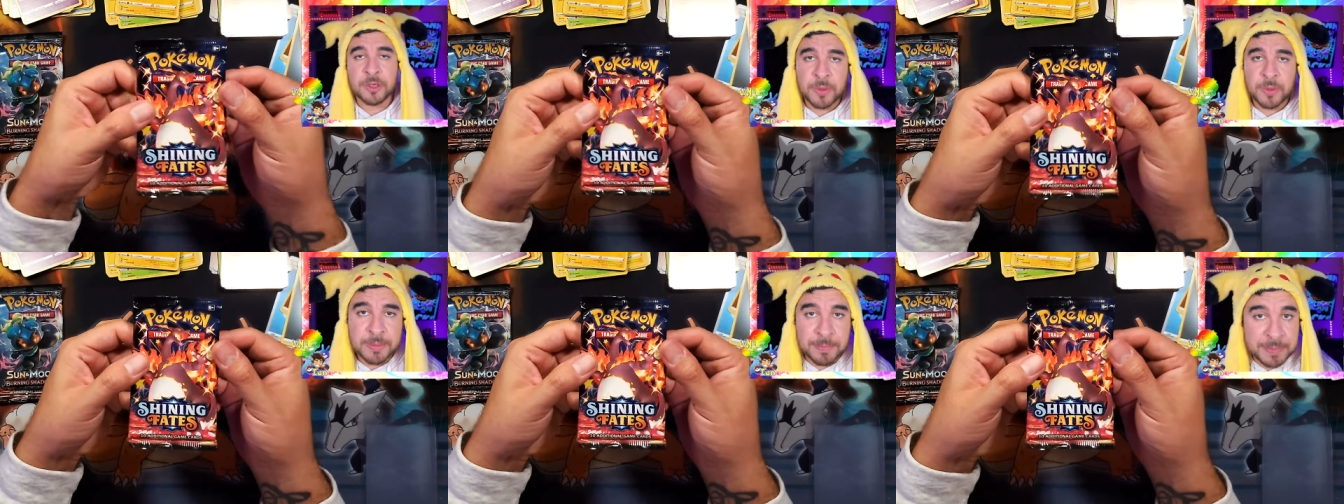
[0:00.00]
You
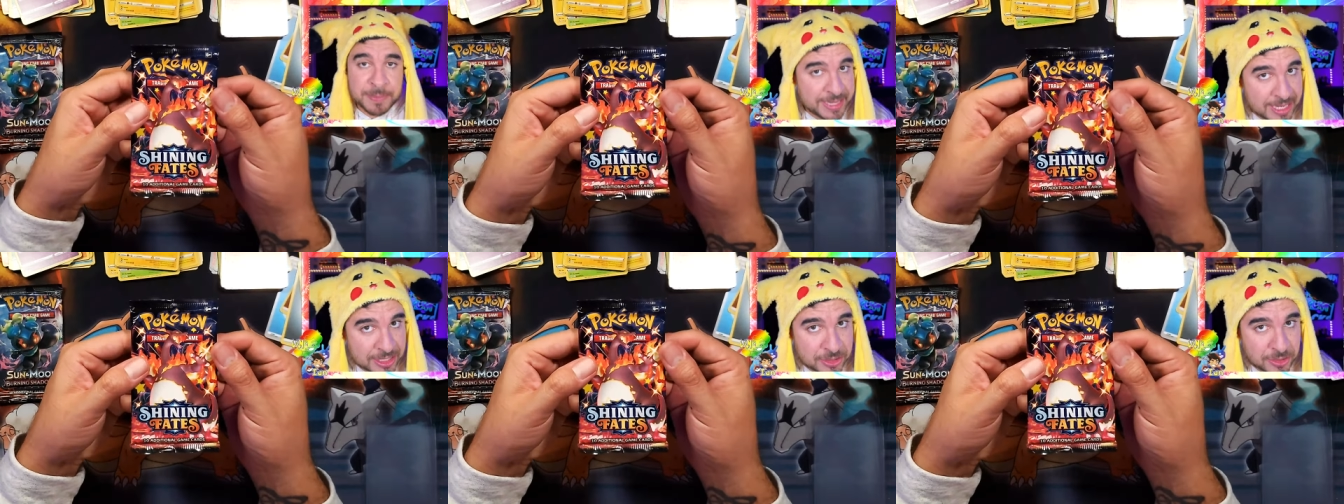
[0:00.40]
know what?
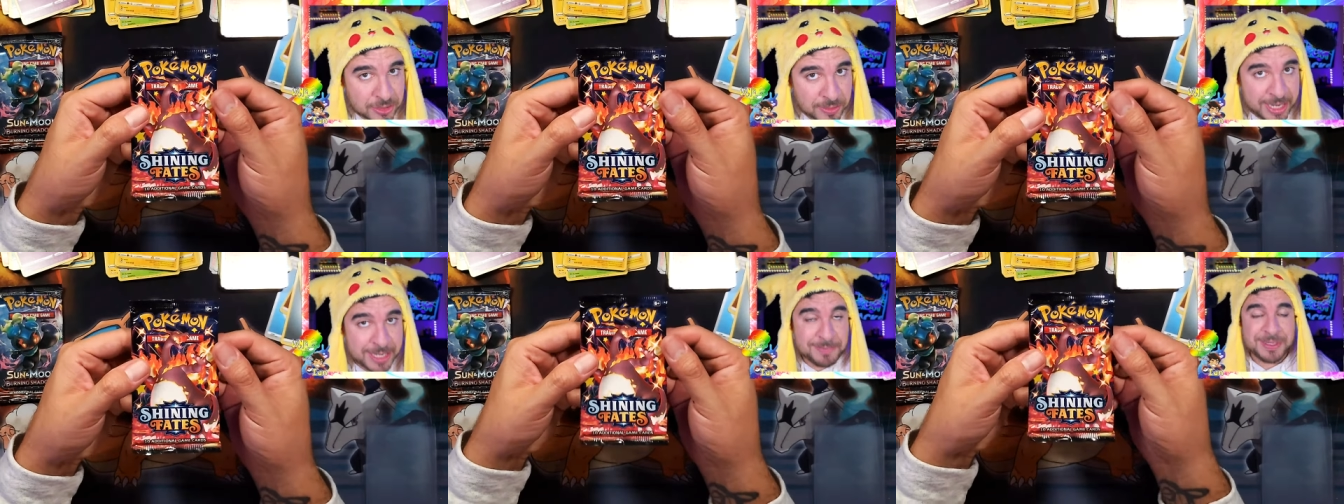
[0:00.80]
But that's
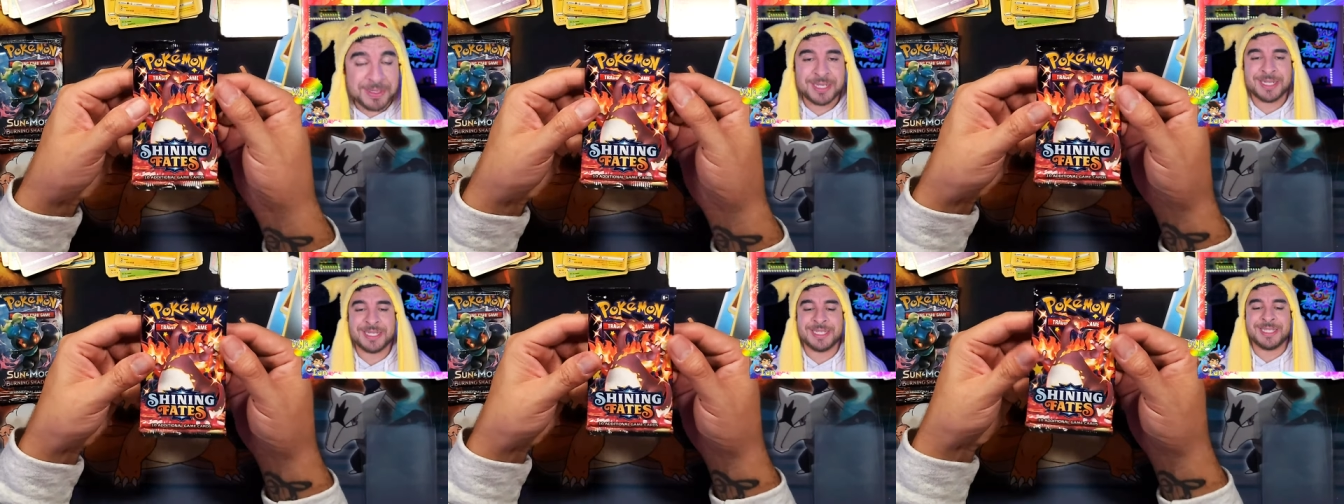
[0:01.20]
alright
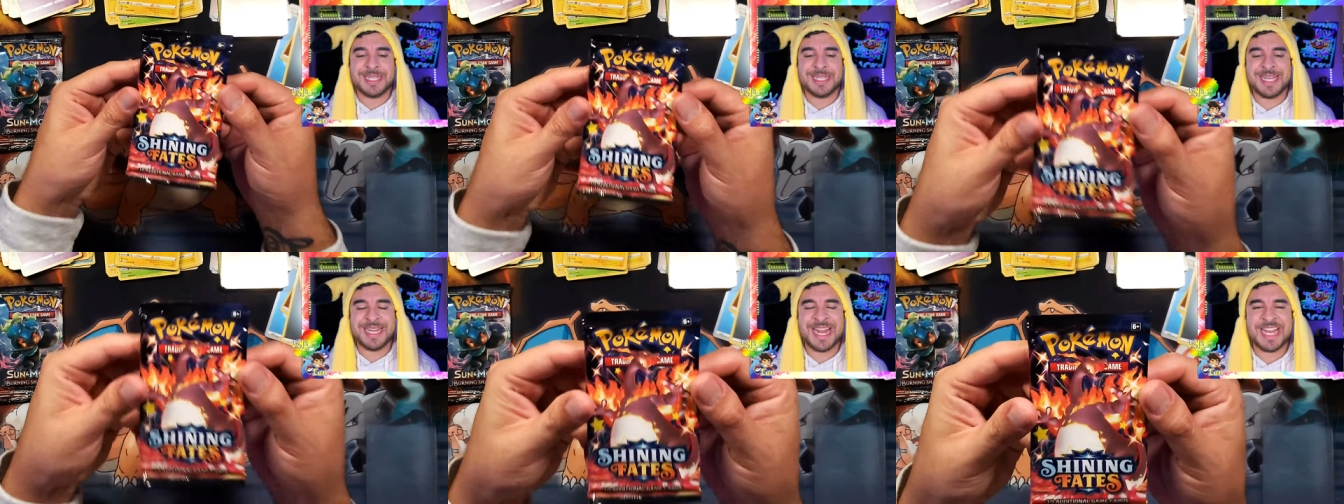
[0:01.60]

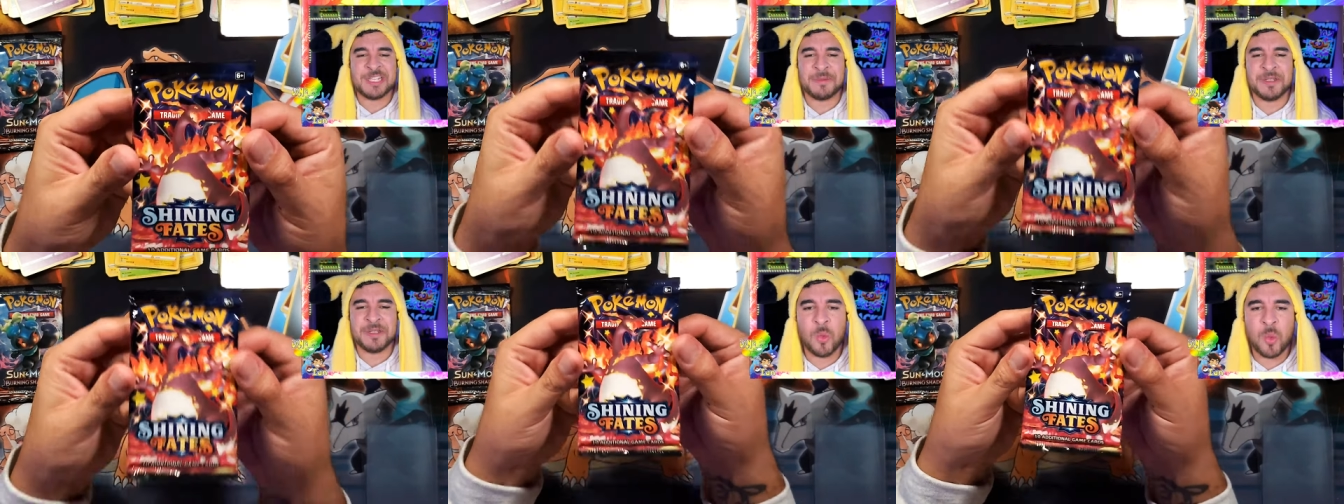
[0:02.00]
because it
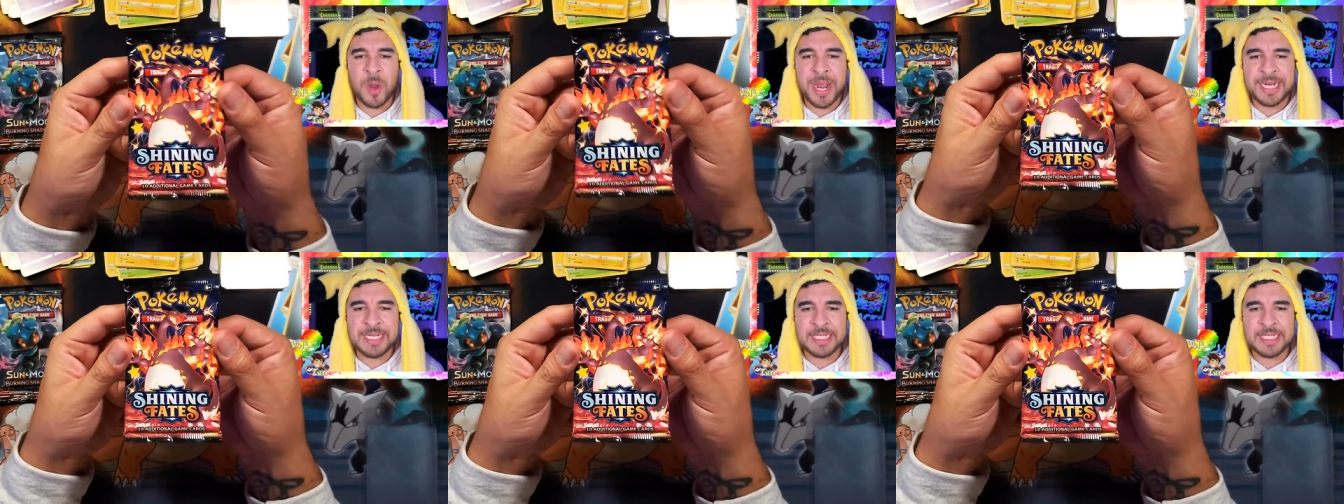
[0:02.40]
has been
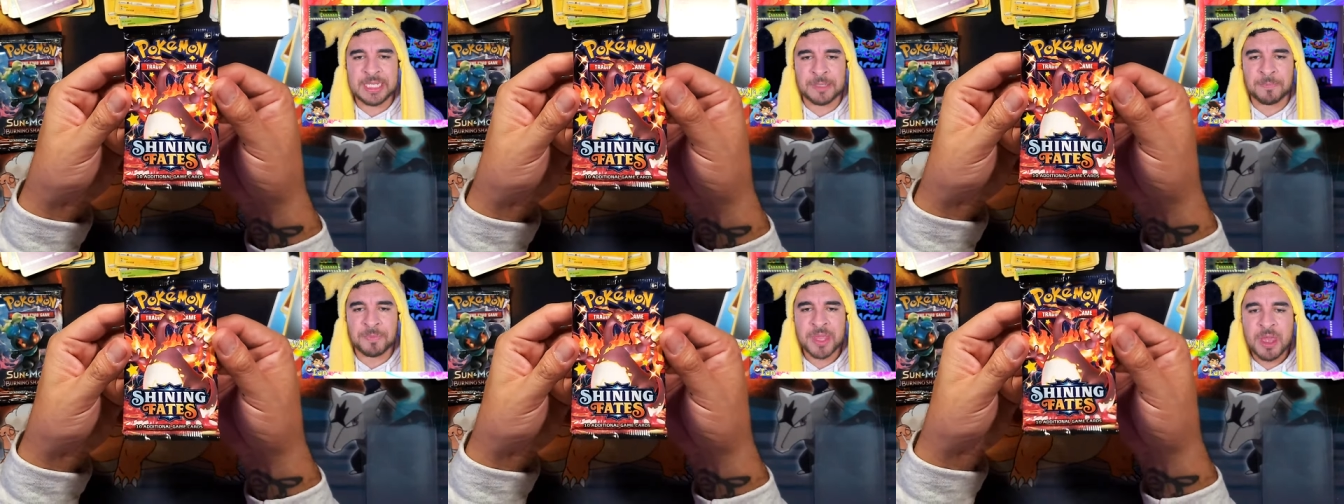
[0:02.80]

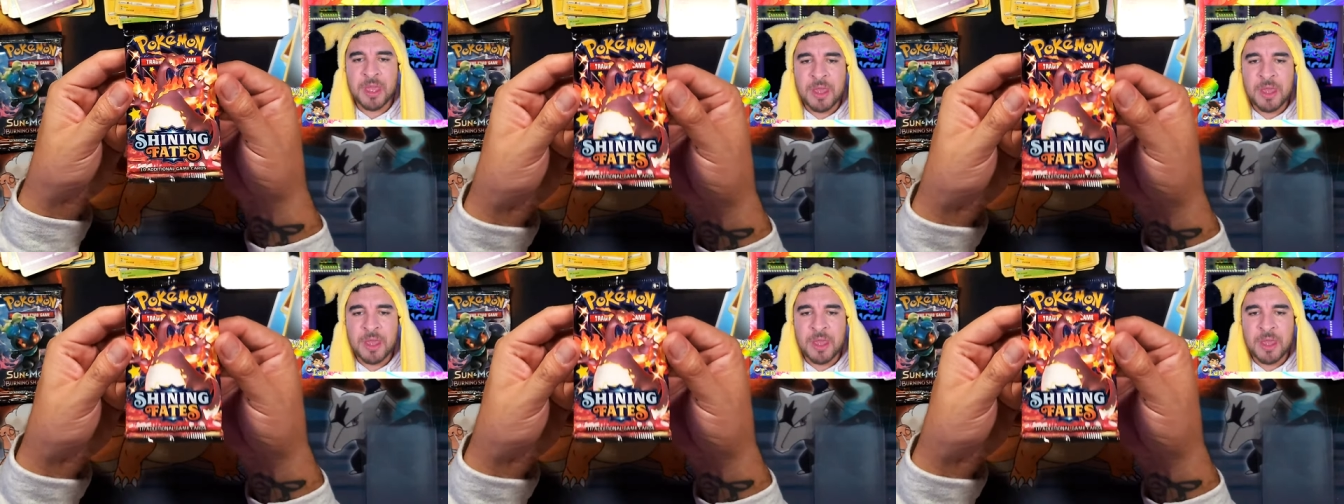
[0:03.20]
waiting